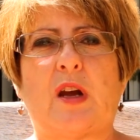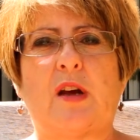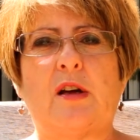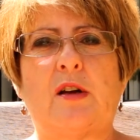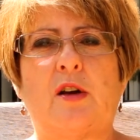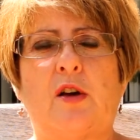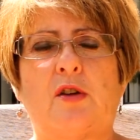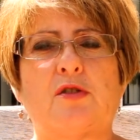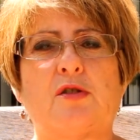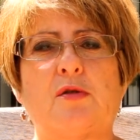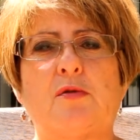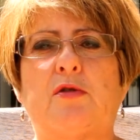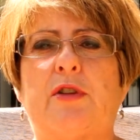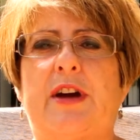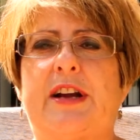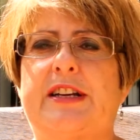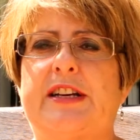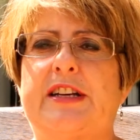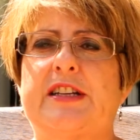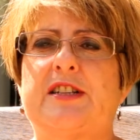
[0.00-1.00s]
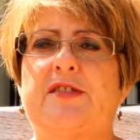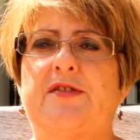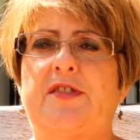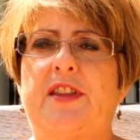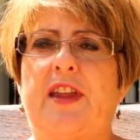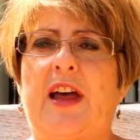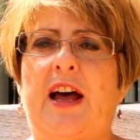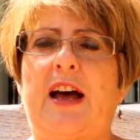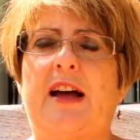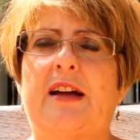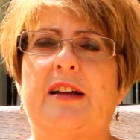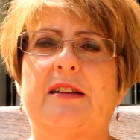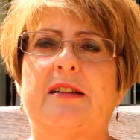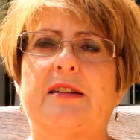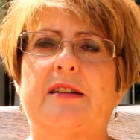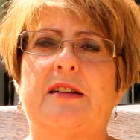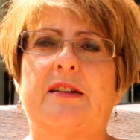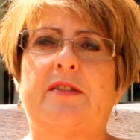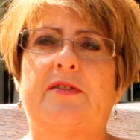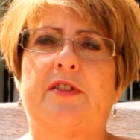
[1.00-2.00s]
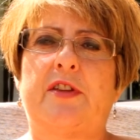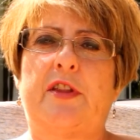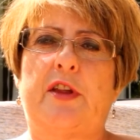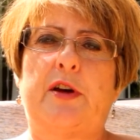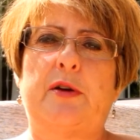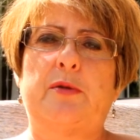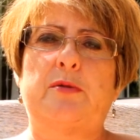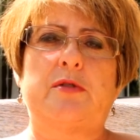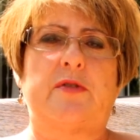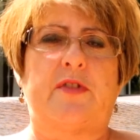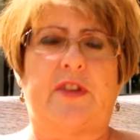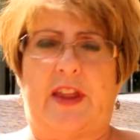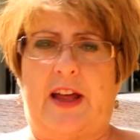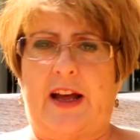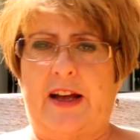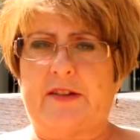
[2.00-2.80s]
got some credits for that, for those, for that,